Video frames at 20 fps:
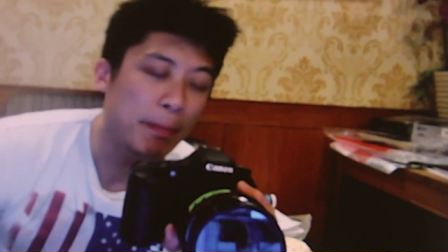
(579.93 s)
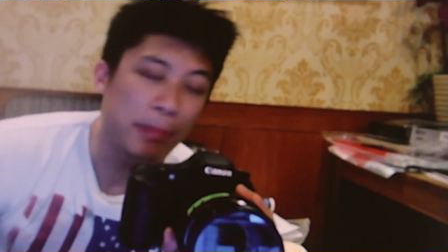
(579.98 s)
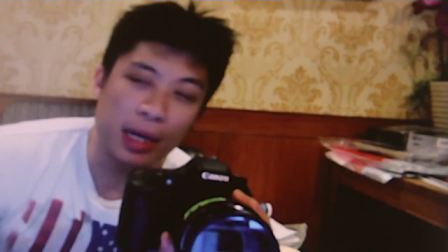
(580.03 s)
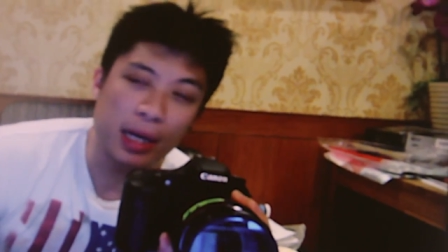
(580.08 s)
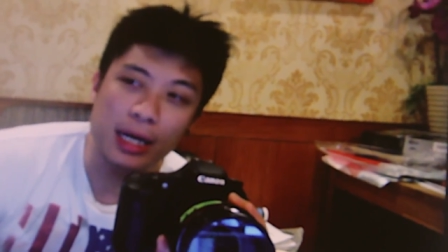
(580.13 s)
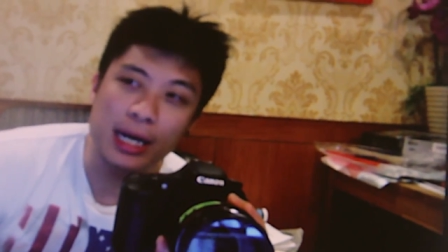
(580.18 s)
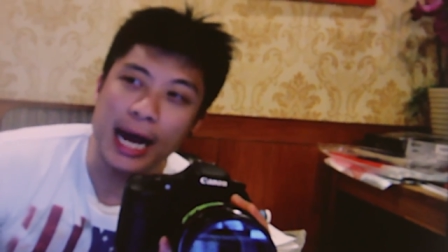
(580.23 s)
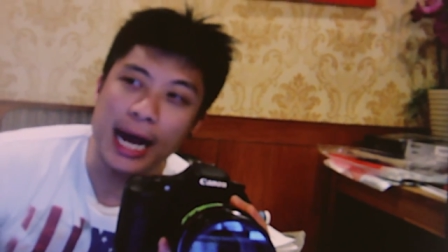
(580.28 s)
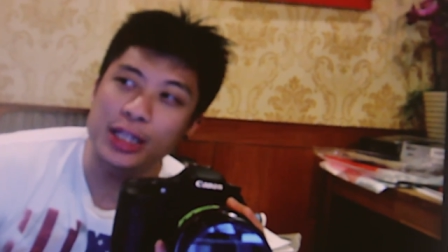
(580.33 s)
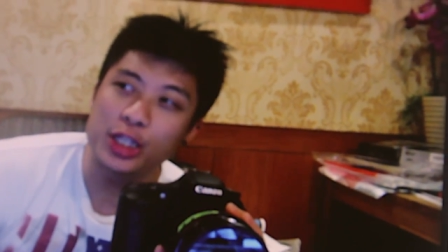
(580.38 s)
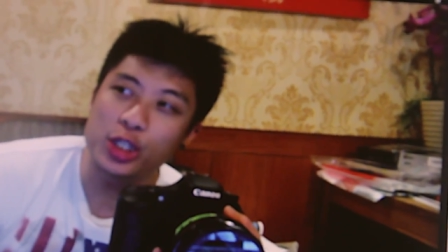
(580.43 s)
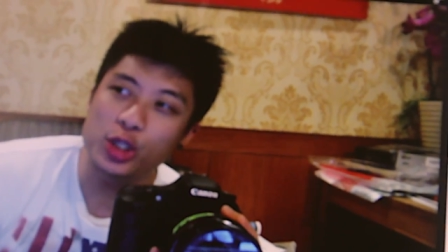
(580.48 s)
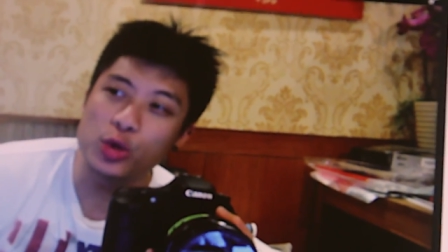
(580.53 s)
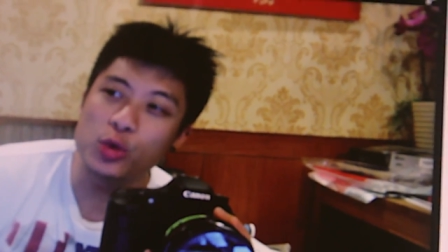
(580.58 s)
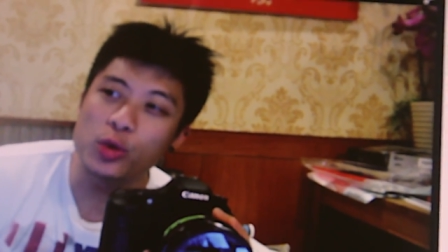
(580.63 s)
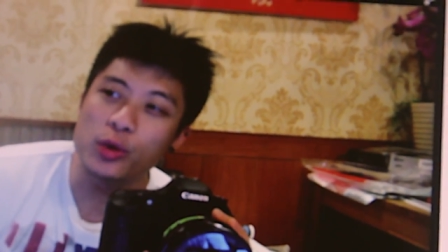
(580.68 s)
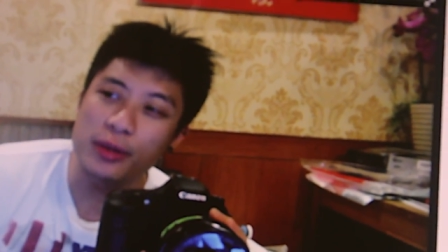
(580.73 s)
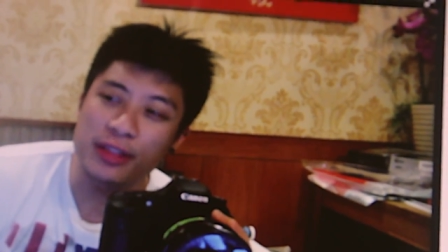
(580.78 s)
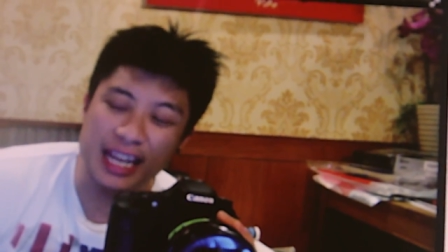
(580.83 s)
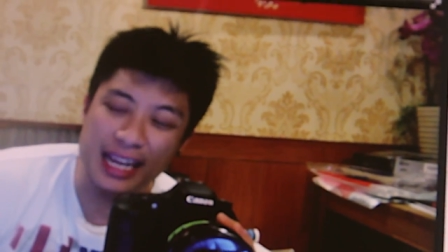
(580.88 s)
but I do
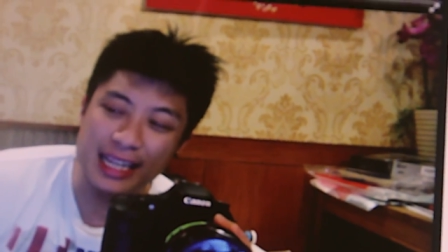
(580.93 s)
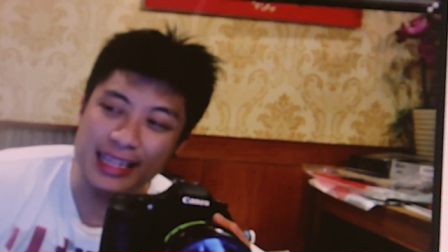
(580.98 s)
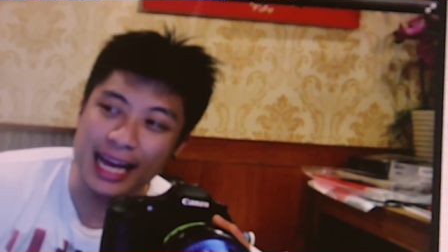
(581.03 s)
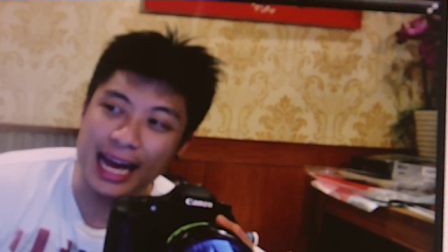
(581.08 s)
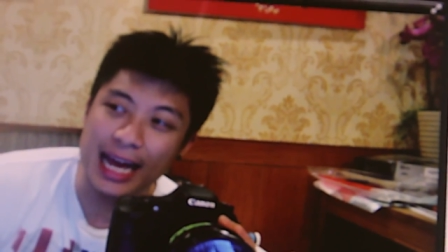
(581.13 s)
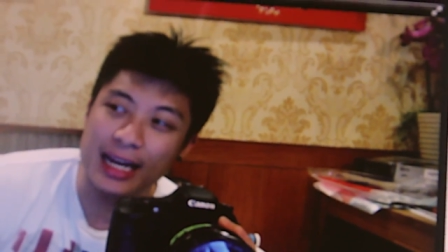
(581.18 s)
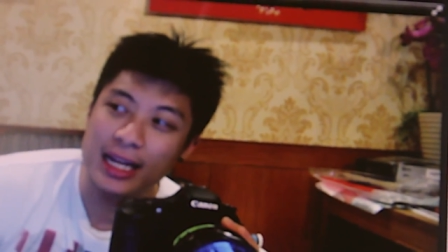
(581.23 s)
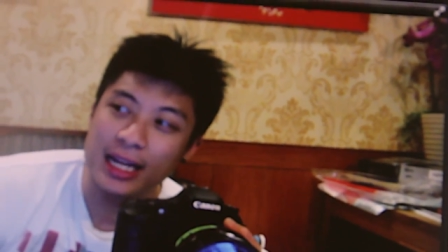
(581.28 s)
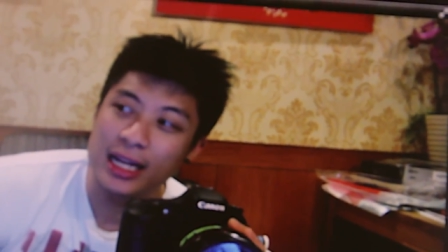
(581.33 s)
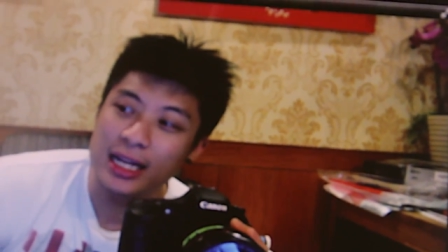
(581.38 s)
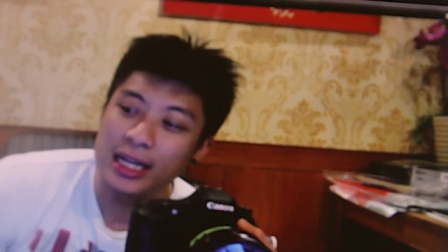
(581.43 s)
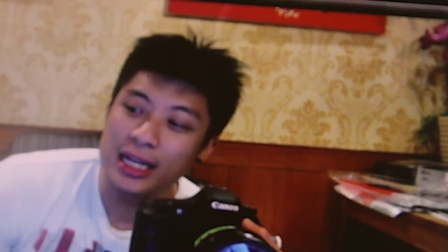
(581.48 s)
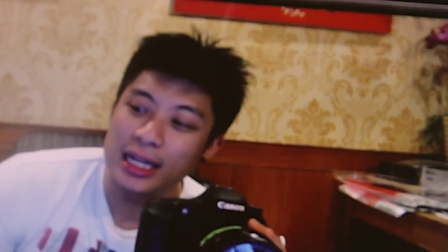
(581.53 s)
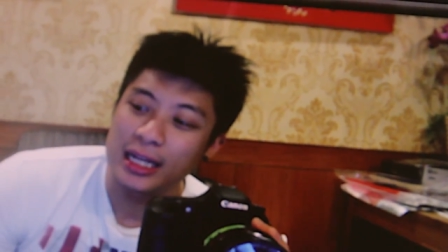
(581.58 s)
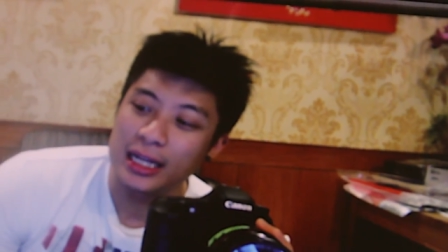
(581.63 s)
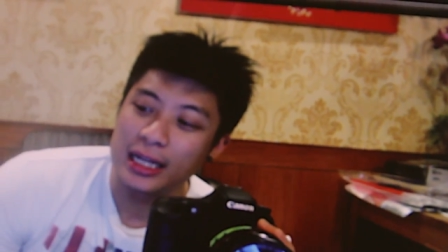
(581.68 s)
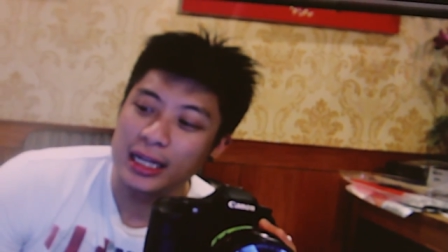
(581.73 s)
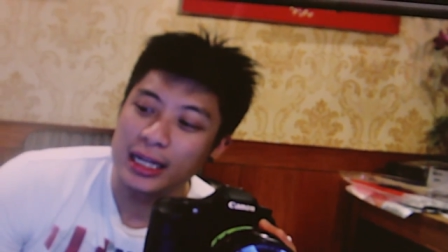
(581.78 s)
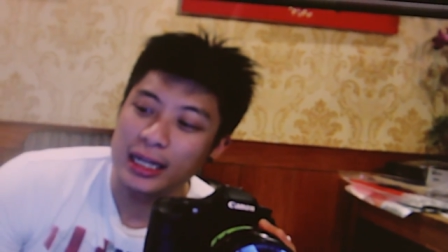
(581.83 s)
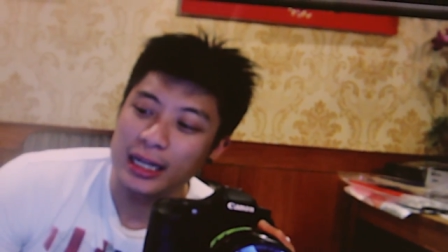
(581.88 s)
think that
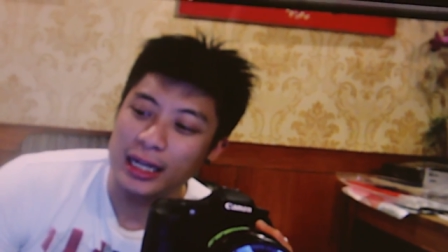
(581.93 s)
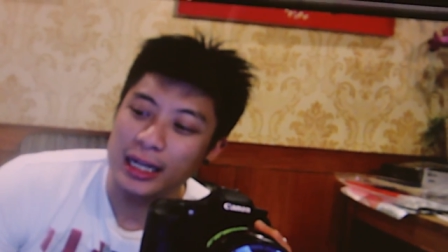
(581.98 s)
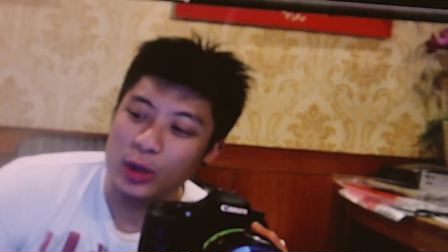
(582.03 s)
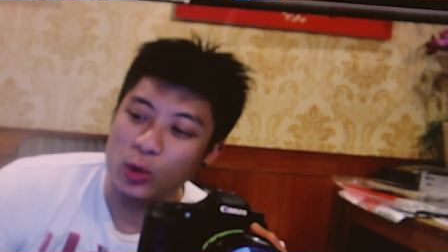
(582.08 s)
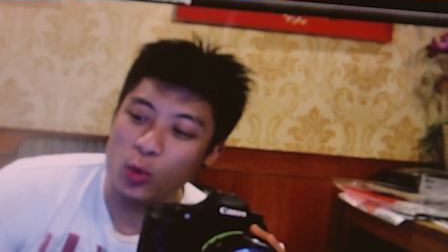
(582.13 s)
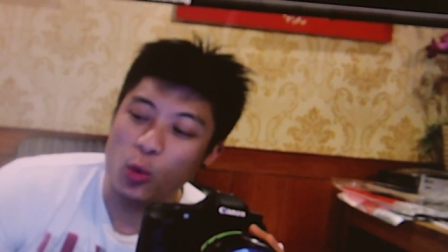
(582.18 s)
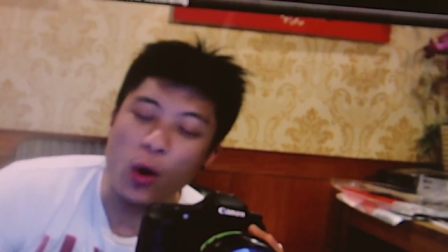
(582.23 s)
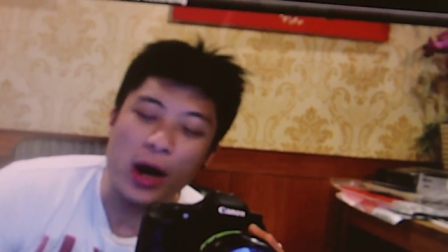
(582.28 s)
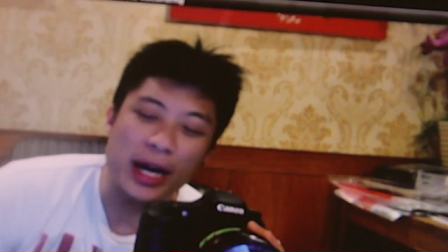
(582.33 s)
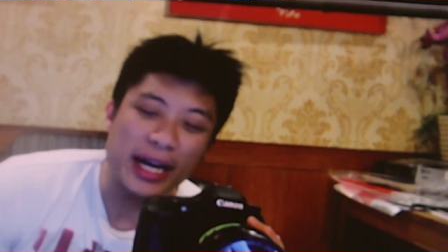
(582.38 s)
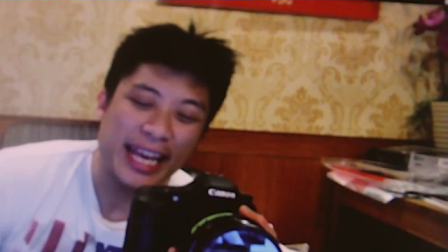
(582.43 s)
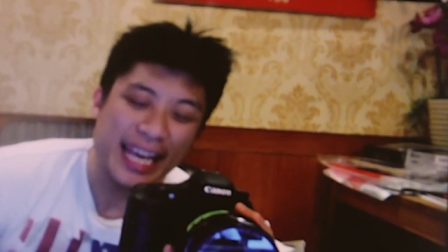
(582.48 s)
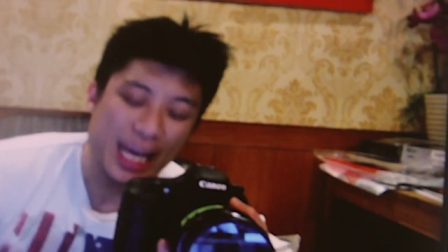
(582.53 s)
uh, what he